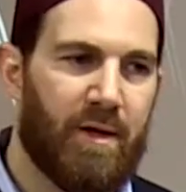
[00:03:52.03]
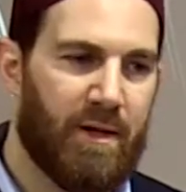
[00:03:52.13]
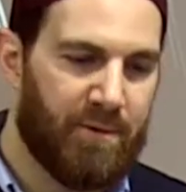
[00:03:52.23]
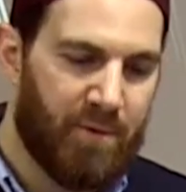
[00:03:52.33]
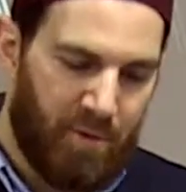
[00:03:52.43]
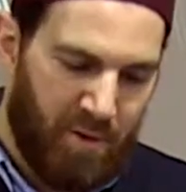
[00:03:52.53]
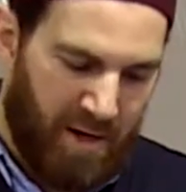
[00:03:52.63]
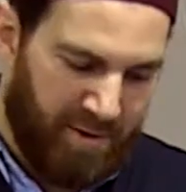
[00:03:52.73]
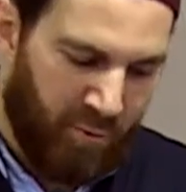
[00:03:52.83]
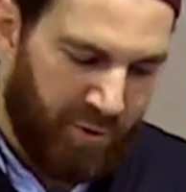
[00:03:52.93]
And
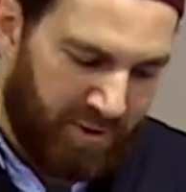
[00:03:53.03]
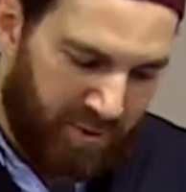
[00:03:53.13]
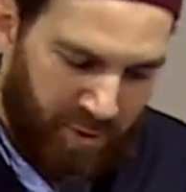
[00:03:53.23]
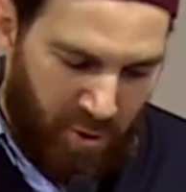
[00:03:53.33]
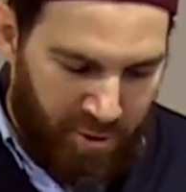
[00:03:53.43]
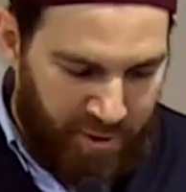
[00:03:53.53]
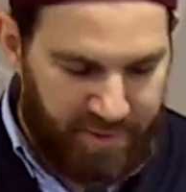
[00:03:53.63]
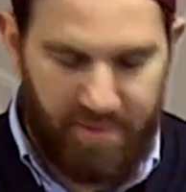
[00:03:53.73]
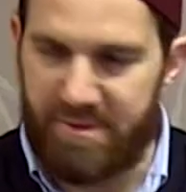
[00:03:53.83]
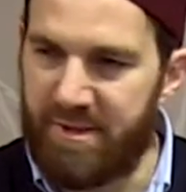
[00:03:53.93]
I think we need to
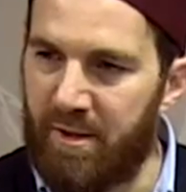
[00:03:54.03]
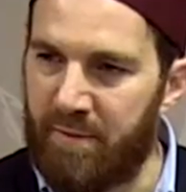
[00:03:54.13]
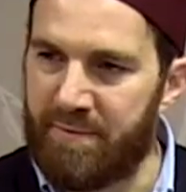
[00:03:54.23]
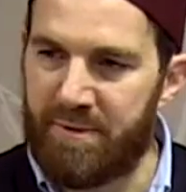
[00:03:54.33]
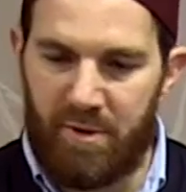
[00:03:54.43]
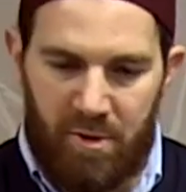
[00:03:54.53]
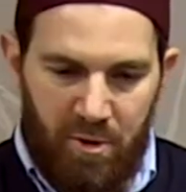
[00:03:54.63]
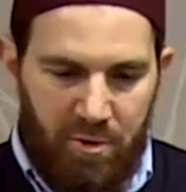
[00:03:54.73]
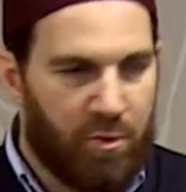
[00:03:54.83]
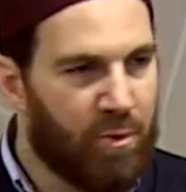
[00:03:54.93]
reorient ourselves
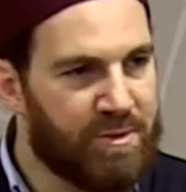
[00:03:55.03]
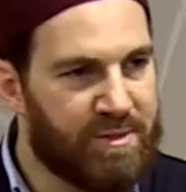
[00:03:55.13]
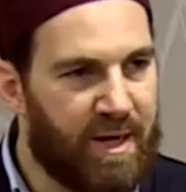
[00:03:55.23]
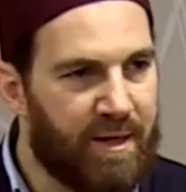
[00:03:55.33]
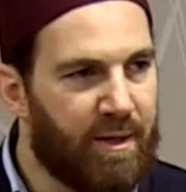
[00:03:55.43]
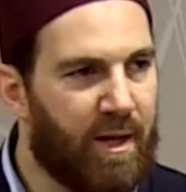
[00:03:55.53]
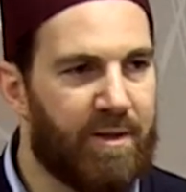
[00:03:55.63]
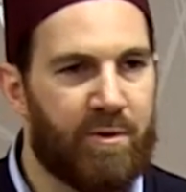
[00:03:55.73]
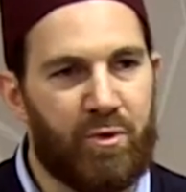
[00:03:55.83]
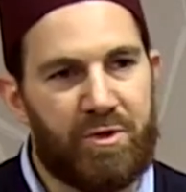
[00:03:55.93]
towards that,
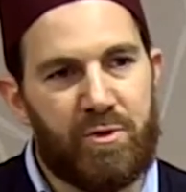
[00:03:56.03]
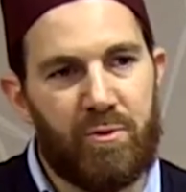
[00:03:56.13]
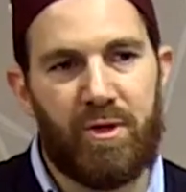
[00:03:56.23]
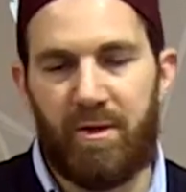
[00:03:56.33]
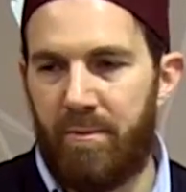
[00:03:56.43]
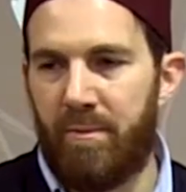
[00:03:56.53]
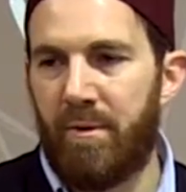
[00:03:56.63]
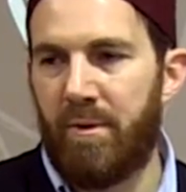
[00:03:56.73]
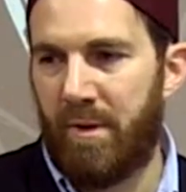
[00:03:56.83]
and then we too can